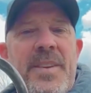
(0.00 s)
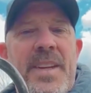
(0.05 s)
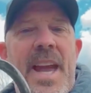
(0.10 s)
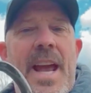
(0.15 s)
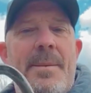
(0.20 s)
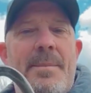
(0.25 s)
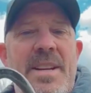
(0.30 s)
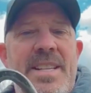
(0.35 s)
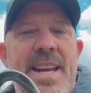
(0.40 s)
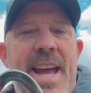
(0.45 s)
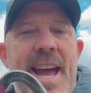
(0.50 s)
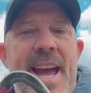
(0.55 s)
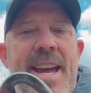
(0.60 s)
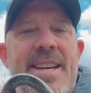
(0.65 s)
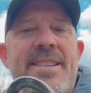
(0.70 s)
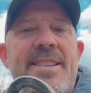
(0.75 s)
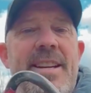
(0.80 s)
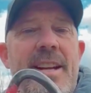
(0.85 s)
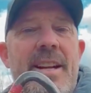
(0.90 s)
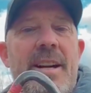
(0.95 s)
can be
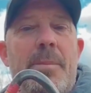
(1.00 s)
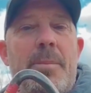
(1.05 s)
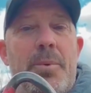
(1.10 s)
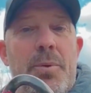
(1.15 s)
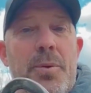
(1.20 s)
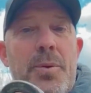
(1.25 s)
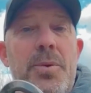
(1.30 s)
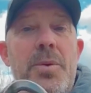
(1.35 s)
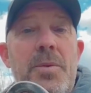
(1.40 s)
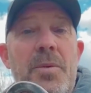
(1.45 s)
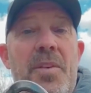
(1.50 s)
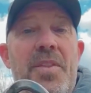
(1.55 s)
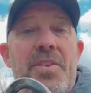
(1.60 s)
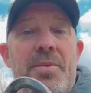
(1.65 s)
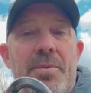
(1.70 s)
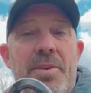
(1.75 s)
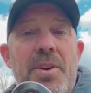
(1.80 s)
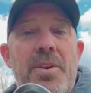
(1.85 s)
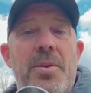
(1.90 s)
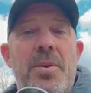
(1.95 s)
tested and approved
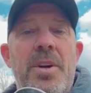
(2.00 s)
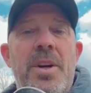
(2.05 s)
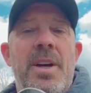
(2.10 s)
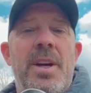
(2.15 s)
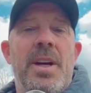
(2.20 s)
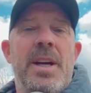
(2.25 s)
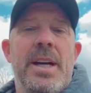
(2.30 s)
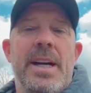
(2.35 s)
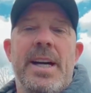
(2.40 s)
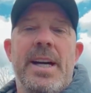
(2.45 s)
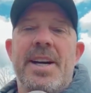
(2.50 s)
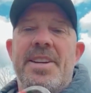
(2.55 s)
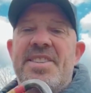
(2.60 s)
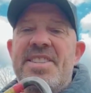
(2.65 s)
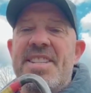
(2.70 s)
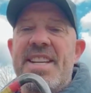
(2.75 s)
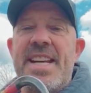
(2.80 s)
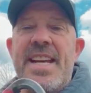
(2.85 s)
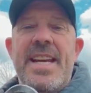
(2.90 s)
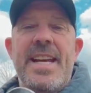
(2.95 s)
through.
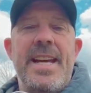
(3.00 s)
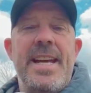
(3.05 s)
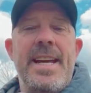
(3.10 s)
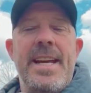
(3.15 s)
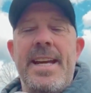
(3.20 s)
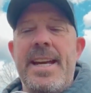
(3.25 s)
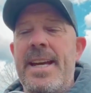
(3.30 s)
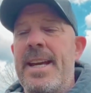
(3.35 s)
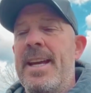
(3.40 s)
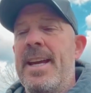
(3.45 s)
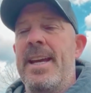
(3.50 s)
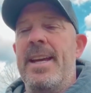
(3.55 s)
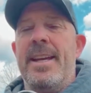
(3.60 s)
CE,